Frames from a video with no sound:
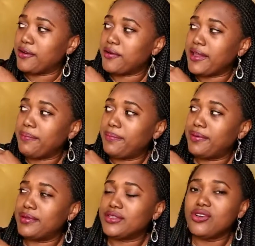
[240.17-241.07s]
crepe.
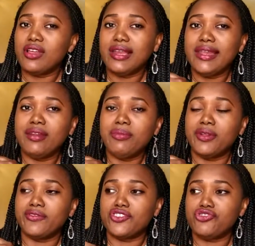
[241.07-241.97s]
It's got a little bit
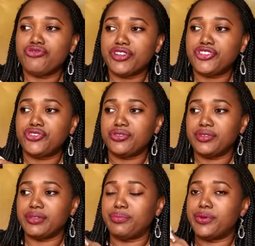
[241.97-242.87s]
of stretch to
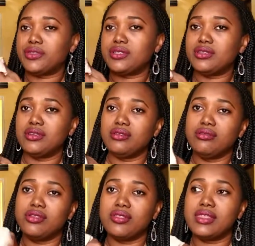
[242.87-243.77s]
it, but
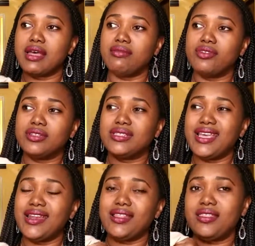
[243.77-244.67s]
not
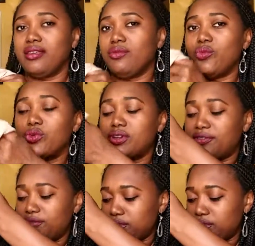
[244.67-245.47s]
anything wonderful.